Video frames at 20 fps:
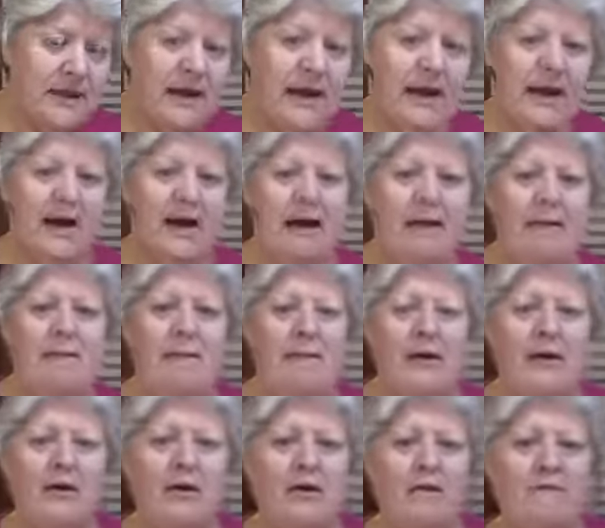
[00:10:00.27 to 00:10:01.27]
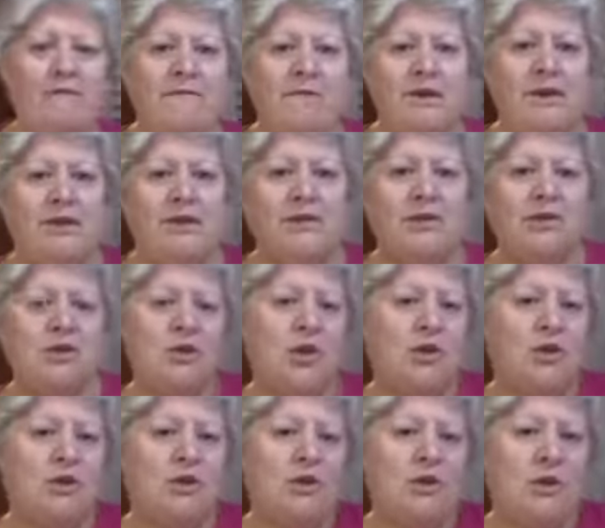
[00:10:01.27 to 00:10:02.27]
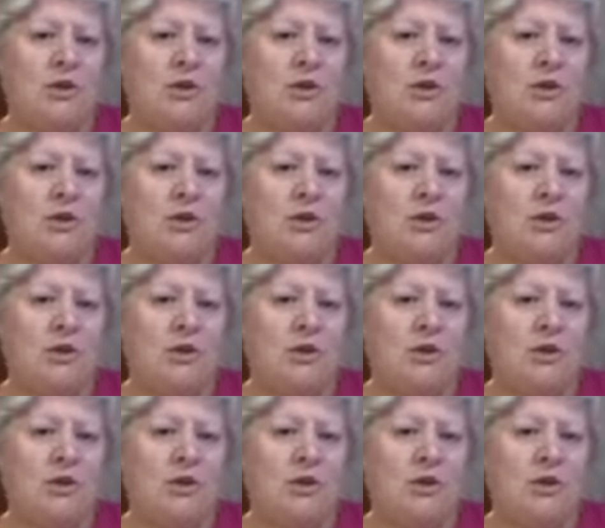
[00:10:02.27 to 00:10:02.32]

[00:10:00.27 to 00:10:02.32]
they got invited to go to